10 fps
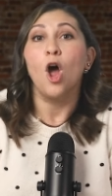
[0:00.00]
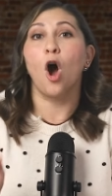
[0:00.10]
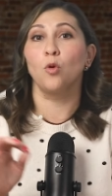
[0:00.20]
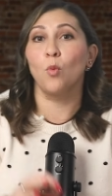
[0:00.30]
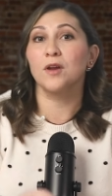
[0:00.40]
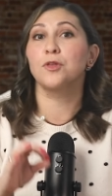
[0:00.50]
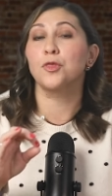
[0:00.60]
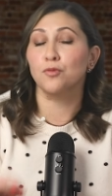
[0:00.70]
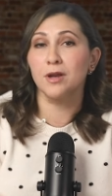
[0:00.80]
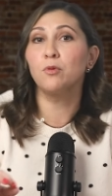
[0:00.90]
on where the
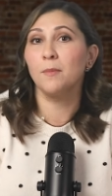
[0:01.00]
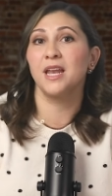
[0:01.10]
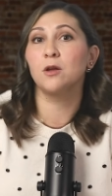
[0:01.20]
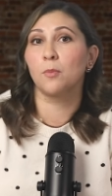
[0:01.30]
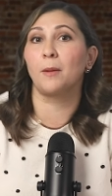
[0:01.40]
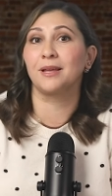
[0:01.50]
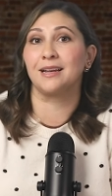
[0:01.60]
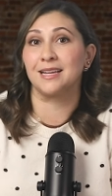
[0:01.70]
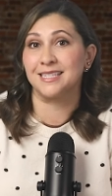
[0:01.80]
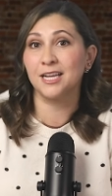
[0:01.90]
three remaining
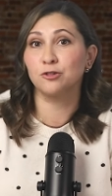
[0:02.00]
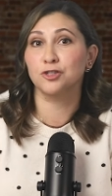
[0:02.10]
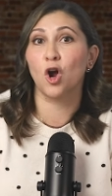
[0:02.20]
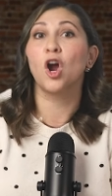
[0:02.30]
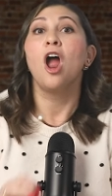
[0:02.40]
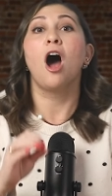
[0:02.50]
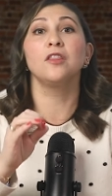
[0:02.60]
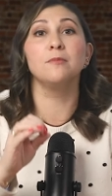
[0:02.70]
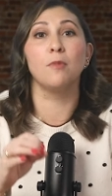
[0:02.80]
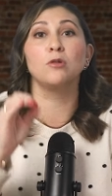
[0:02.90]
Republican contenders are
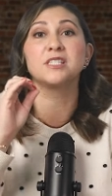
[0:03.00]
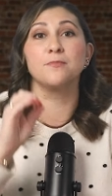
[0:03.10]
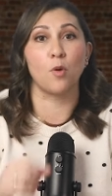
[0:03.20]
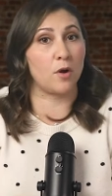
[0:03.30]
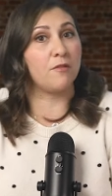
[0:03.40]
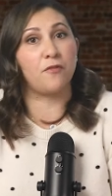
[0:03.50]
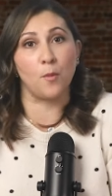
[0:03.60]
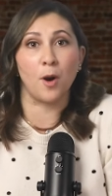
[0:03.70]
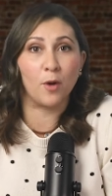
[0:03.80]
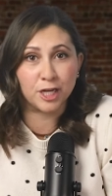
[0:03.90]
on the most important FOPO